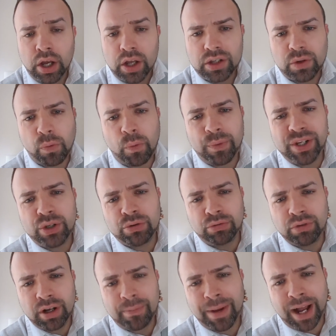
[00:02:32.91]
So when we
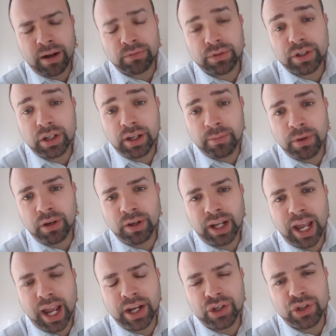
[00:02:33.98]
talk about
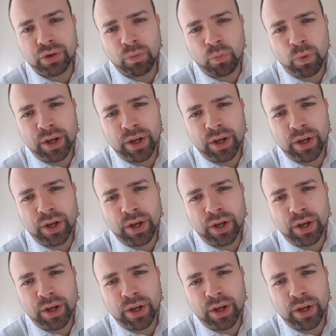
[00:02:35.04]
communication,